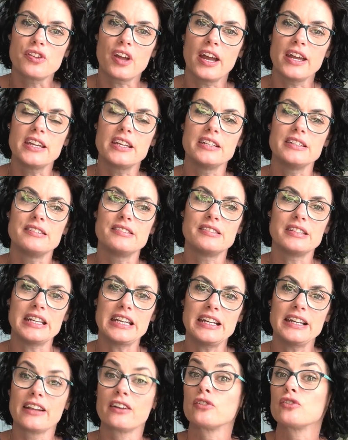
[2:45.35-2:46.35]
I could
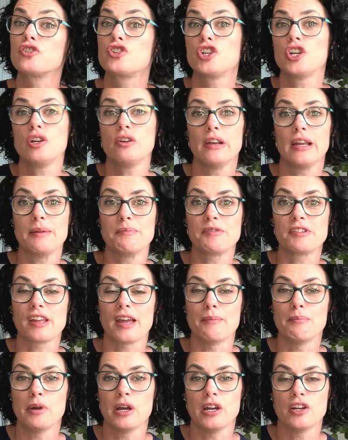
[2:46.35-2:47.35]
see little tulips
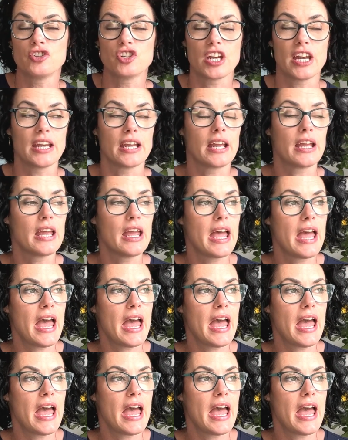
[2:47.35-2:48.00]
emerging.